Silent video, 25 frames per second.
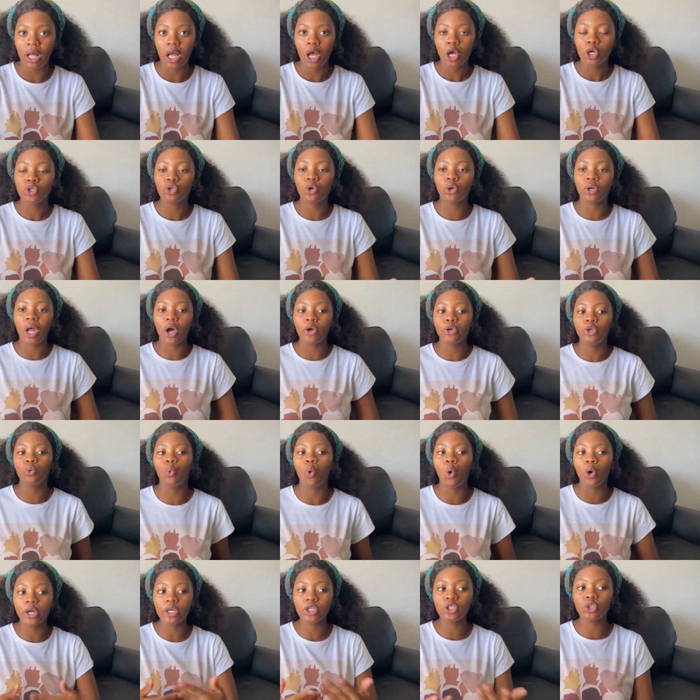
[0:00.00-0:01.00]
So now you
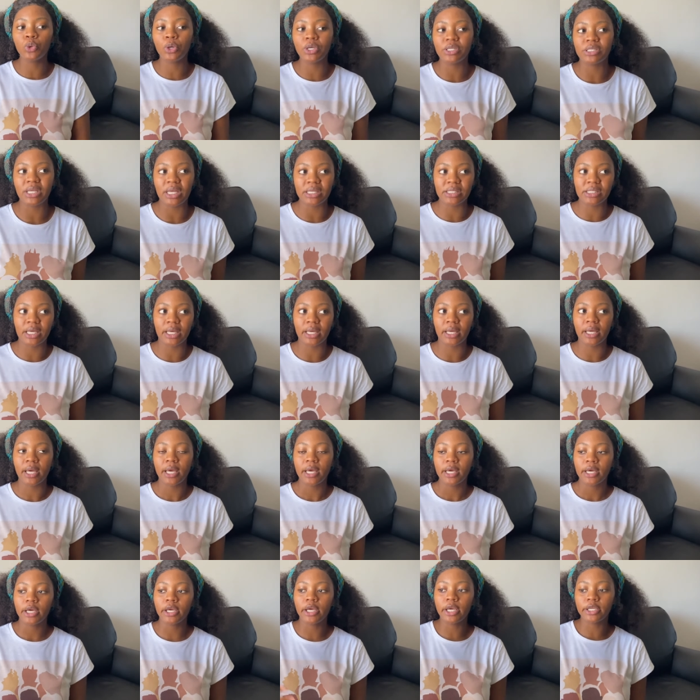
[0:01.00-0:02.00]
walk into a setting,
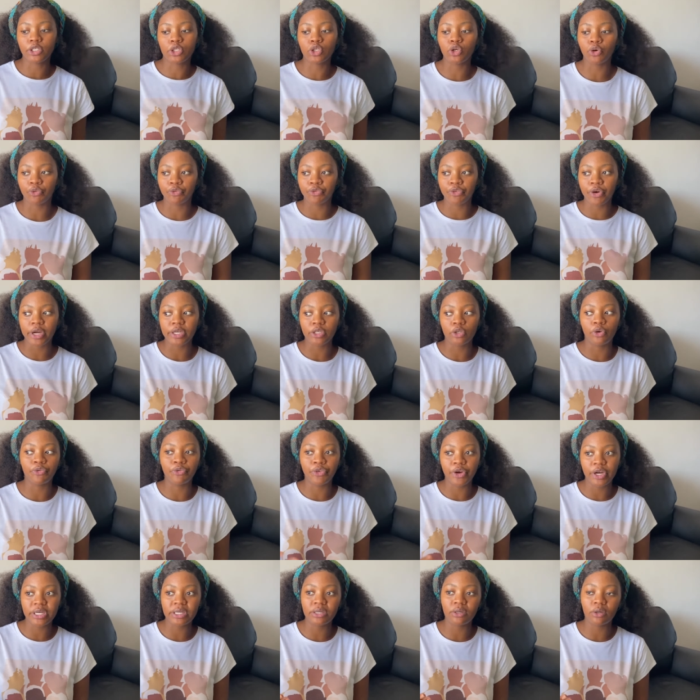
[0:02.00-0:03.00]
it's your friend, your
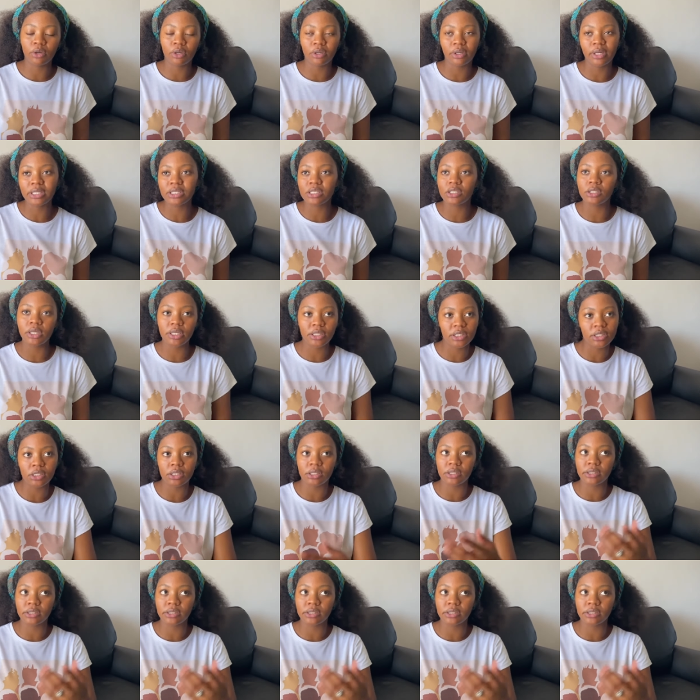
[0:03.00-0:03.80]
friend, okay, let's, let's,